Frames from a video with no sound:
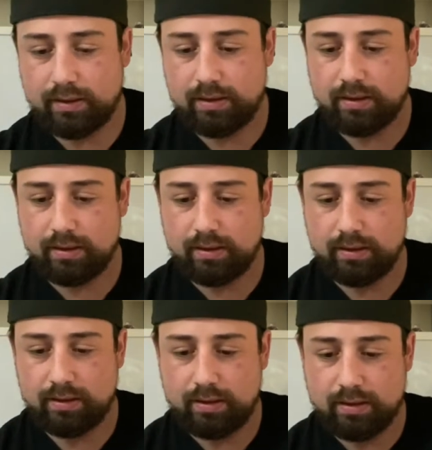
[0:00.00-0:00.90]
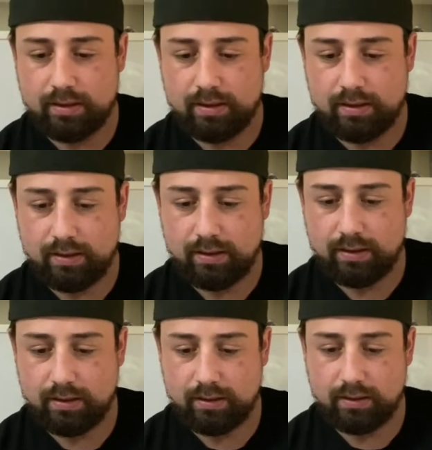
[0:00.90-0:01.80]

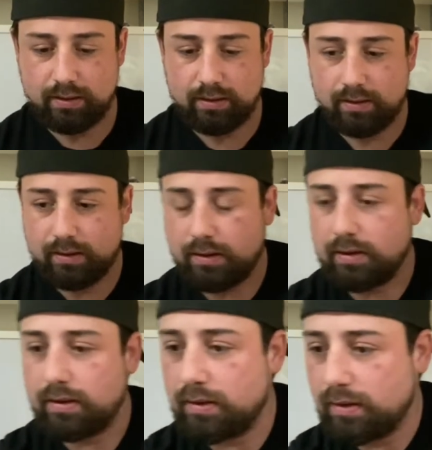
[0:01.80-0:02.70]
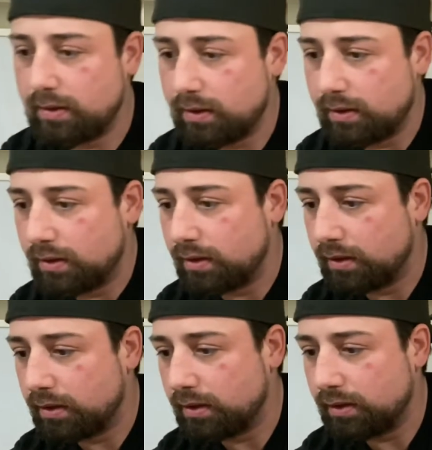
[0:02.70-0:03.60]

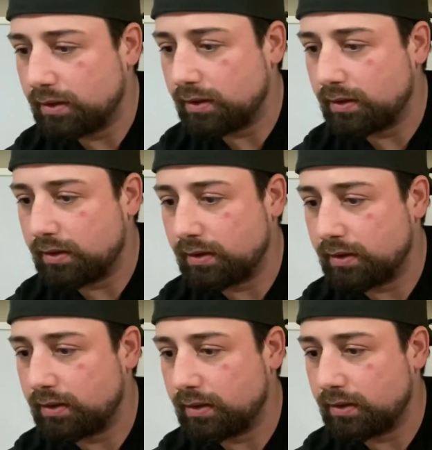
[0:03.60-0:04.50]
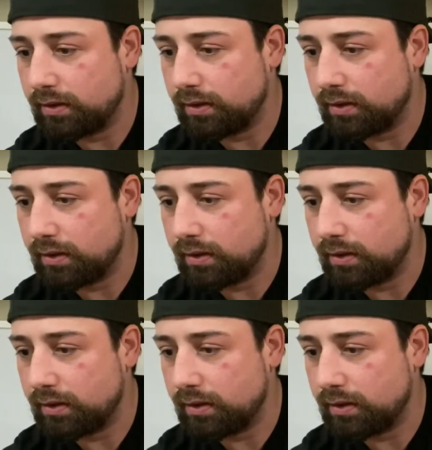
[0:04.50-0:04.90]
No one is speaking in this clip.